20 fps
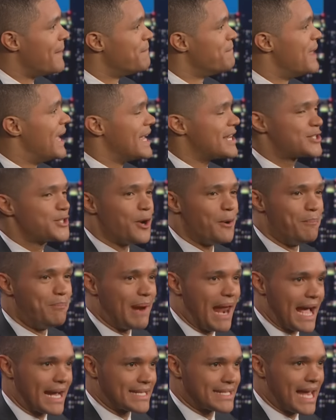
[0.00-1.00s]
There is no
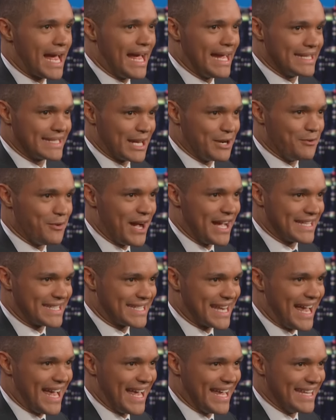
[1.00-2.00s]
black science and white
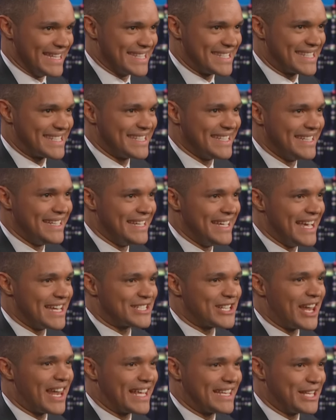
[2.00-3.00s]
science.
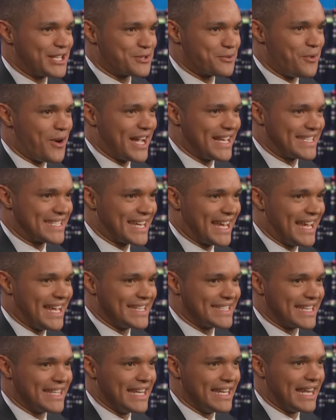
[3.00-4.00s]
It's not like there's white
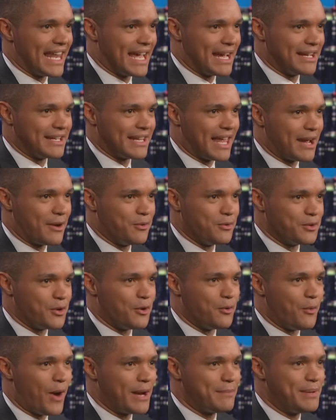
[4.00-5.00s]
science and then like
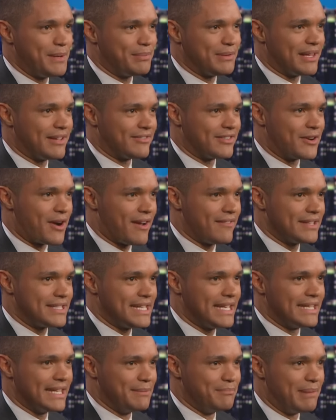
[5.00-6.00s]
well, white people have
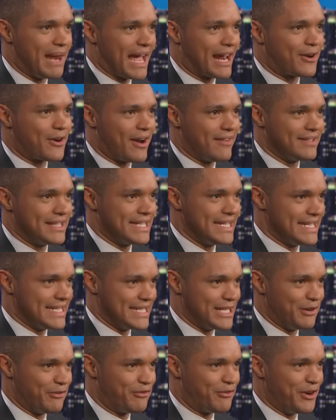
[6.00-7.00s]
gravity and then black gravity is
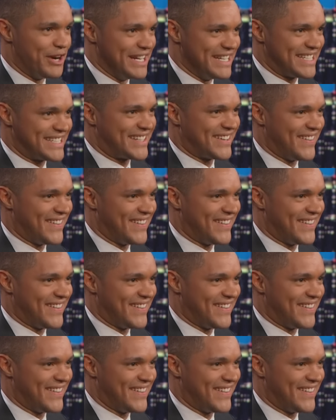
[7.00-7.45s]
different.